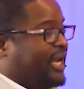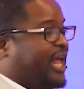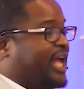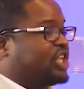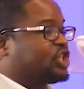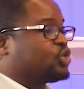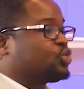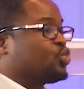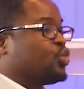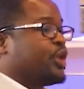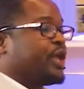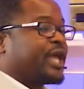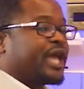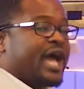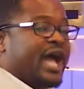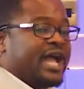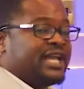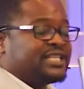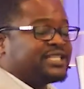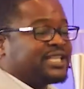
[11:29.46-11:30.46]
And last
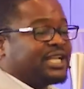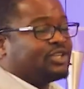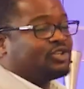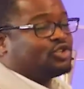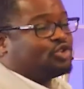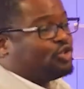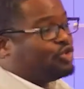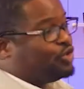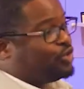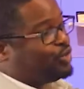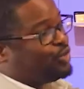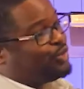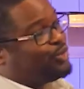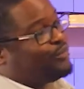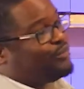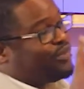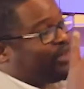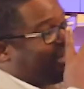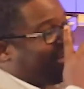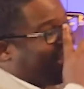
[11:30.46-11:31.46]
week I said to
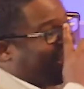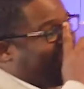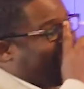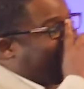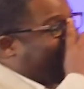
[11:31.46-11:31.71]
you,